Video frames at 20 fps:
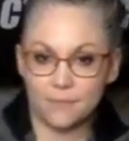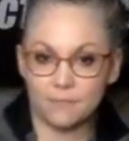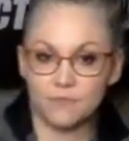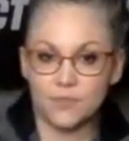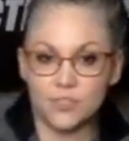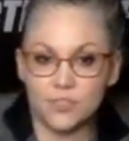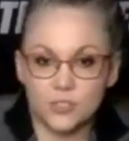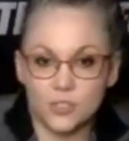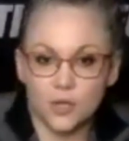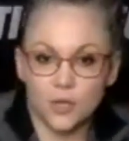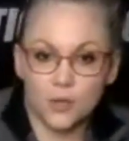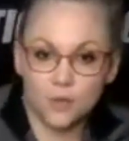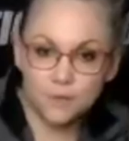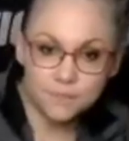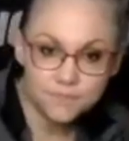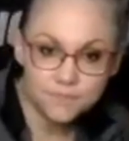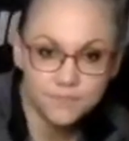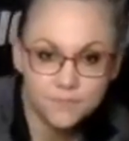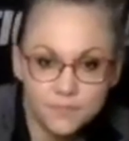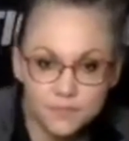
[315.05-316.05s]
So
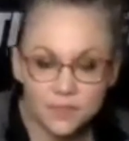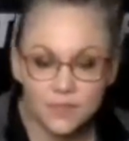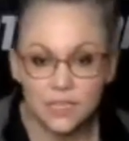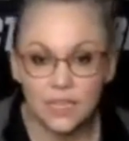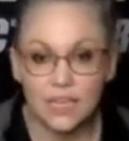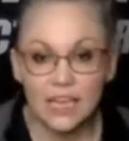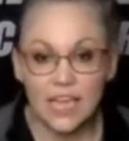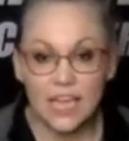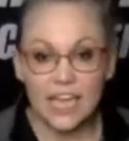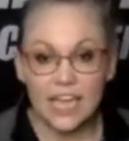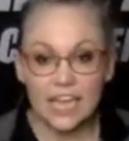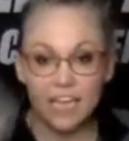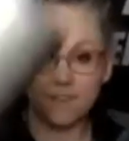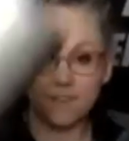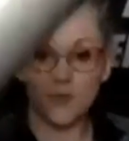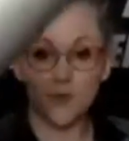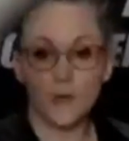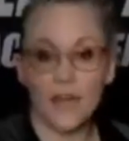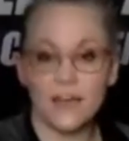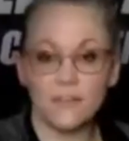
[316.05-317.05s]
if
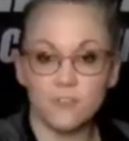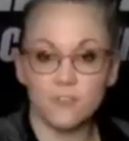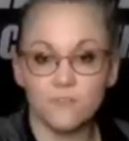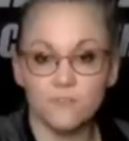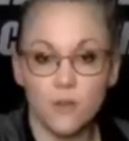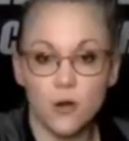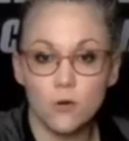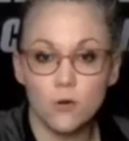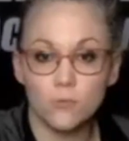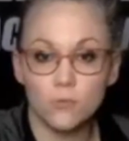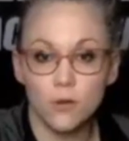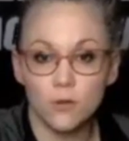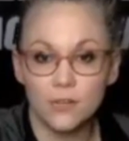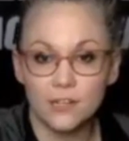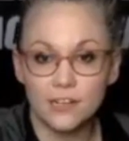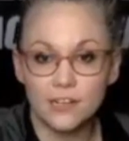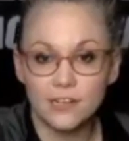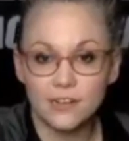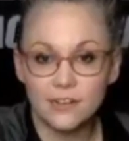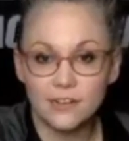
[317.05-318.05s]
you have a foam
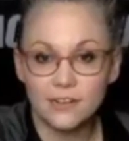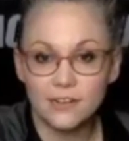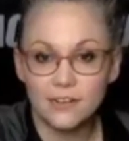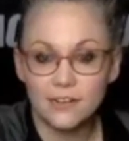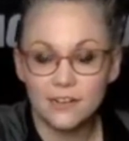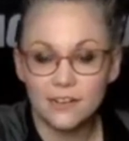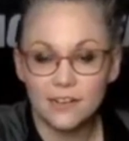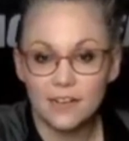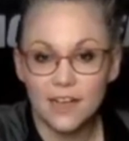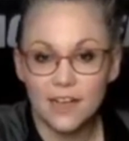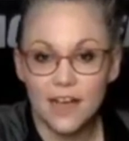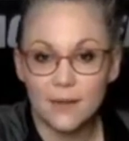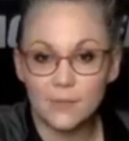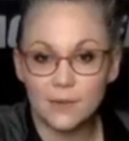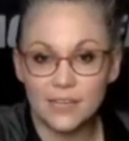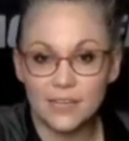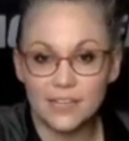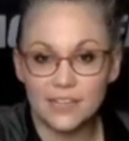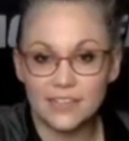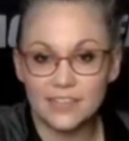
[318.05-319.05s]
roller, I'm
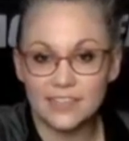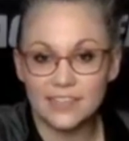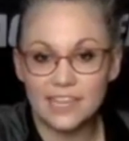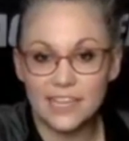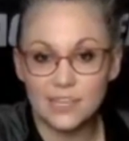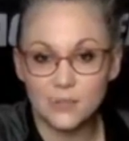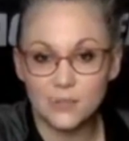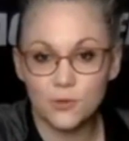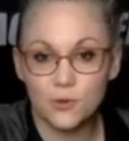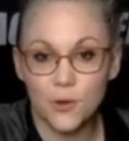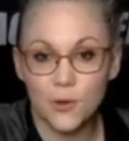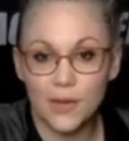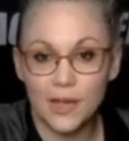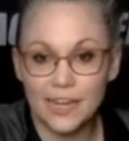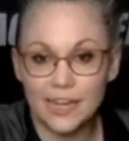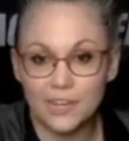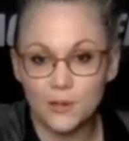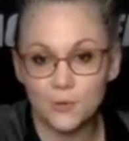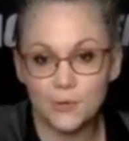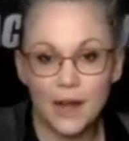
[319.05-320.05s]
going to let you go ahead
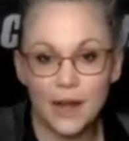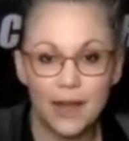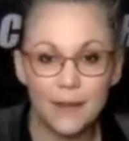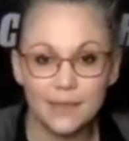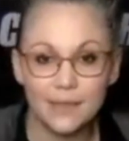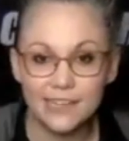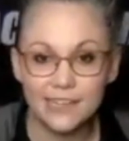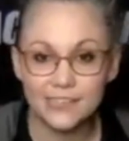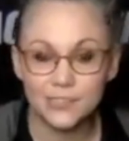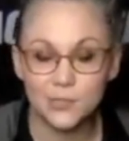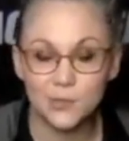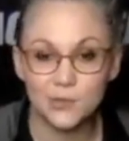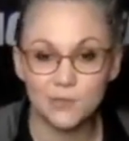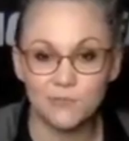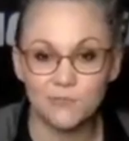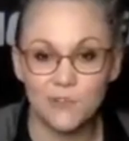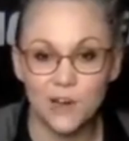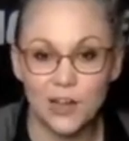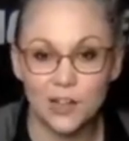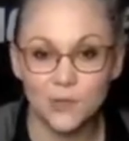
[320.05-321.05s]
and grab it so you can
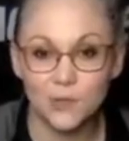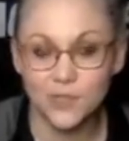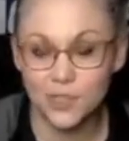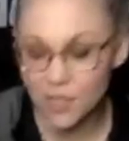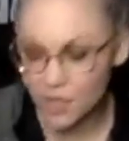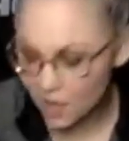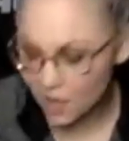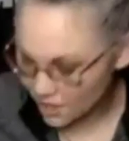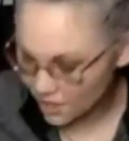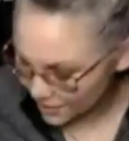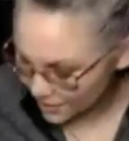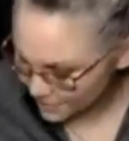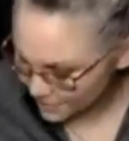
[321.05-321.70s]
follow along.